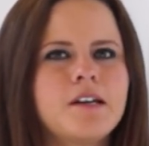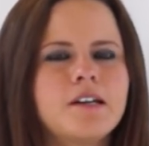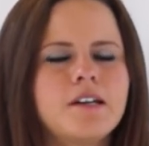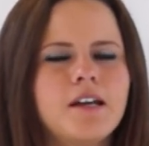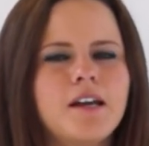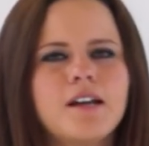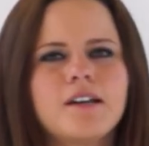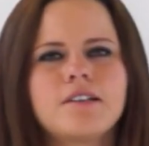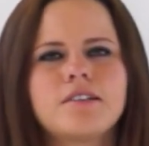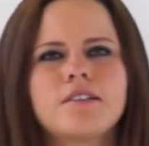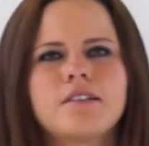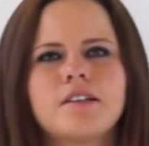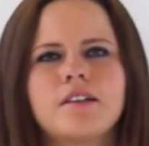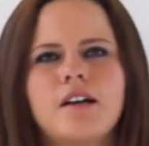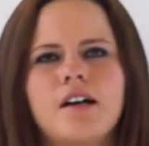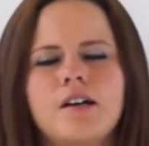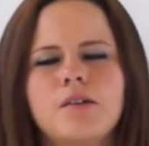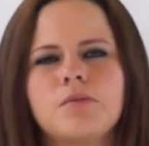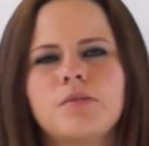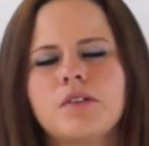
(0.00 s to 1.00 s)
Next,
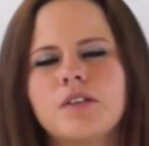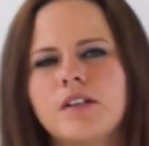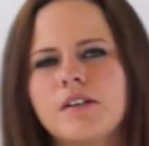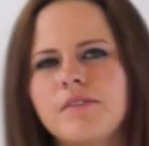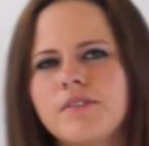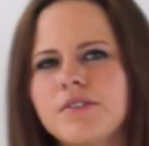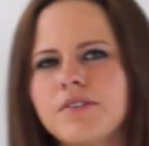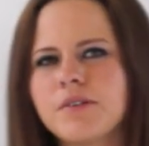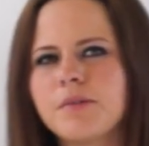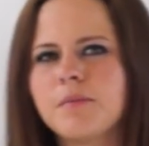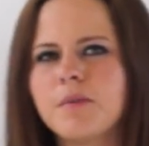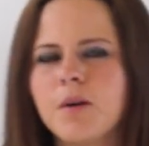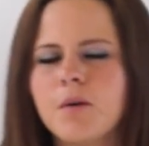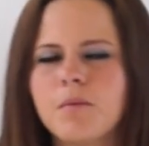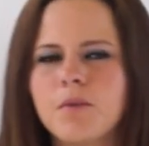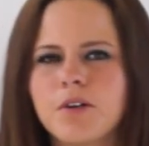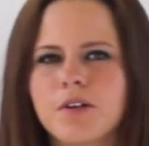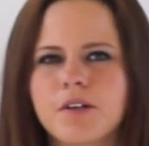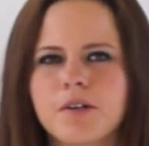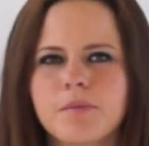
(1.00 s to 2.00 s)
I will leave you some
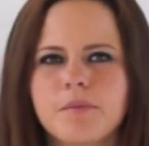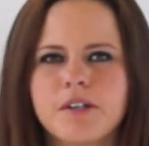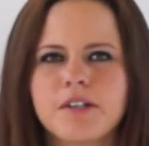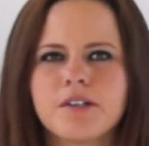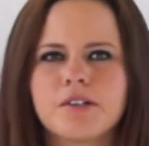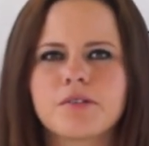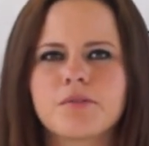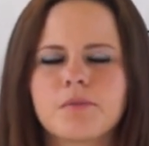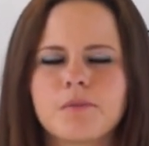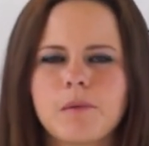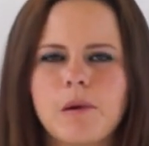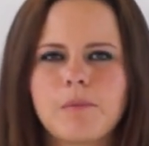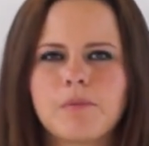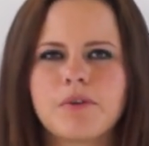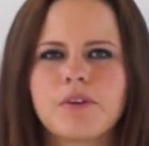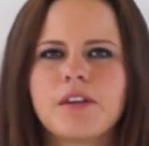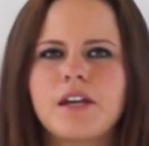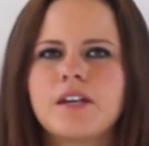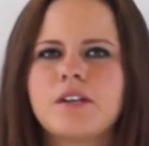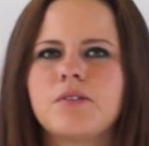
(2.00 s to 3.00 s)
homework, because
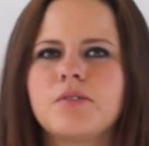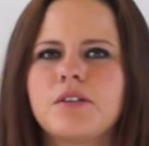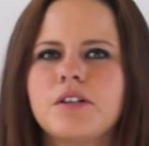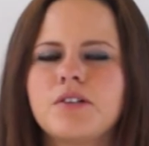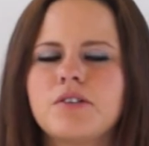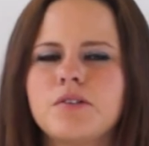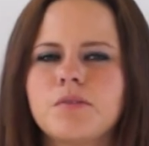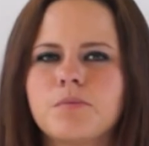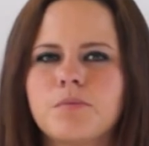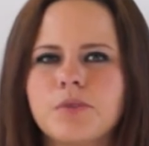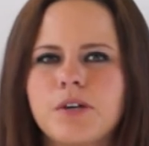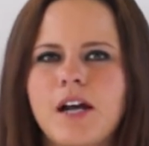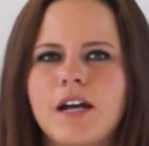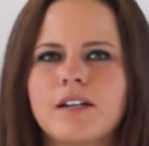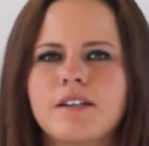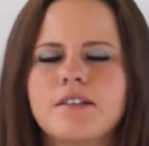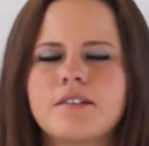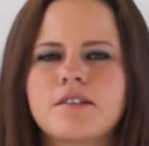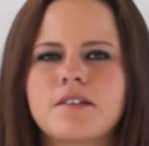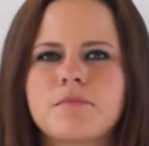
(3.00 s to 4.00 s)
remember that you need to
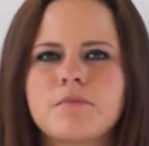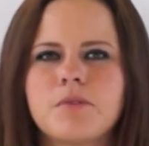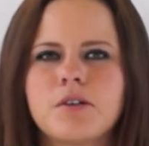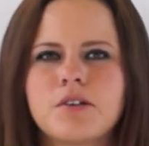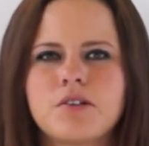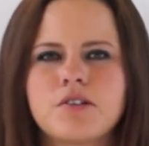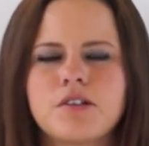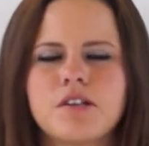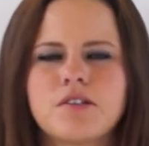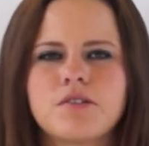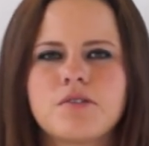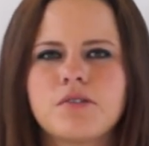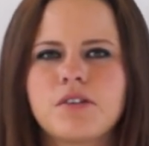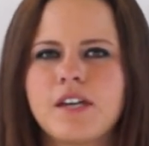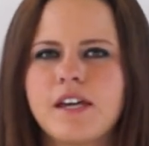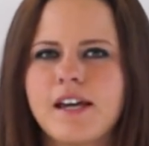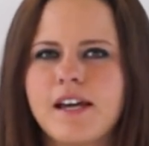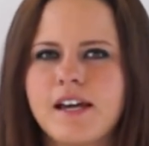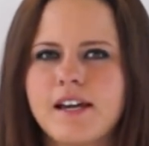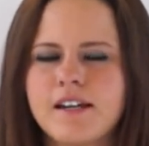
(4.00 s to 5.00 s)
practice as much as you
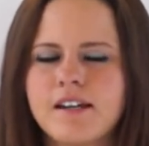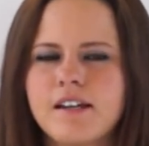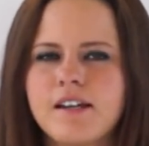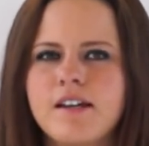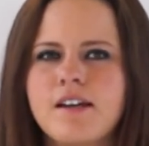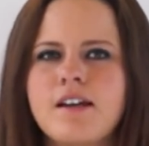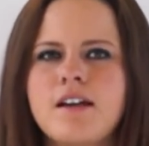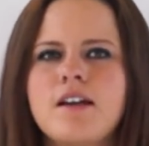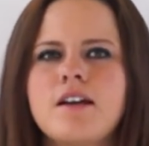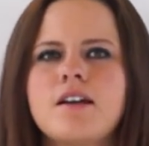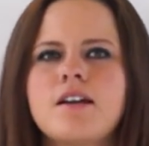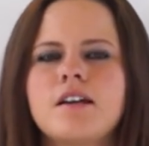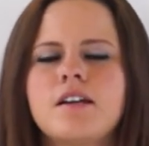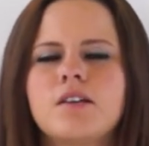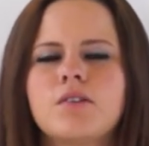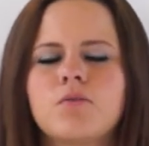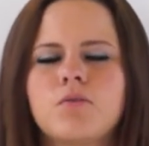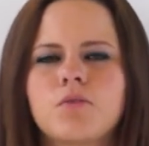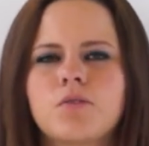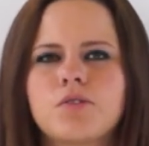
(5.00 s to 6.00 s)
can
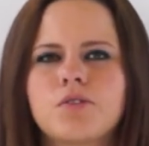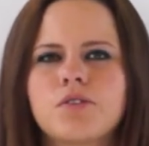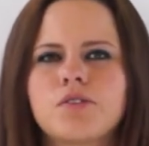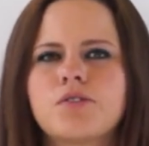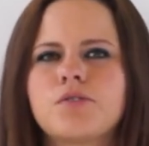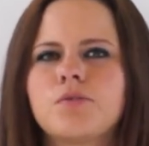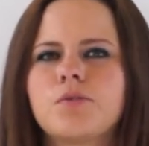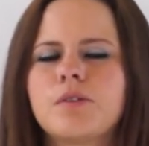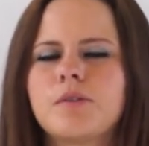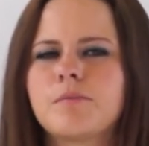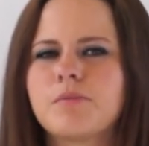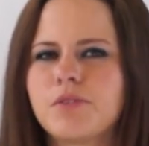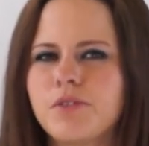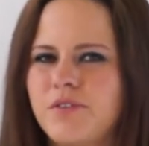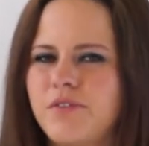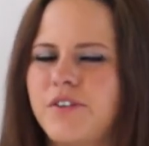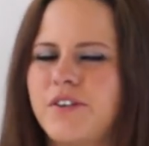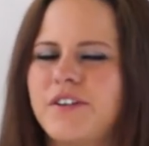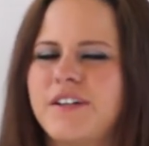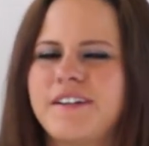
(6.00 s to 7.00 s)
in order to
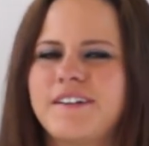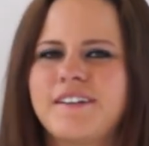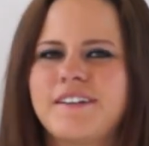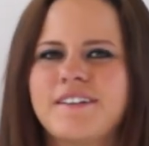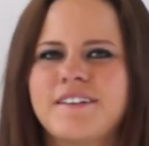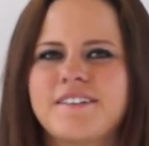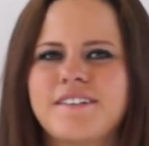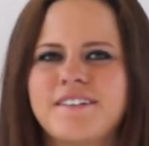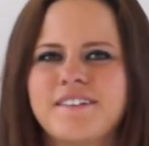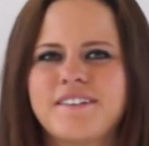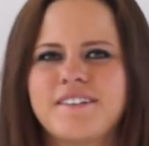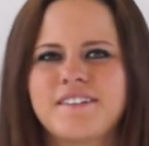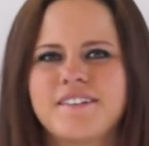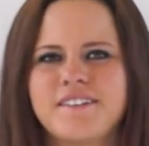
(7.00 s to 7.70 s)
improve your English.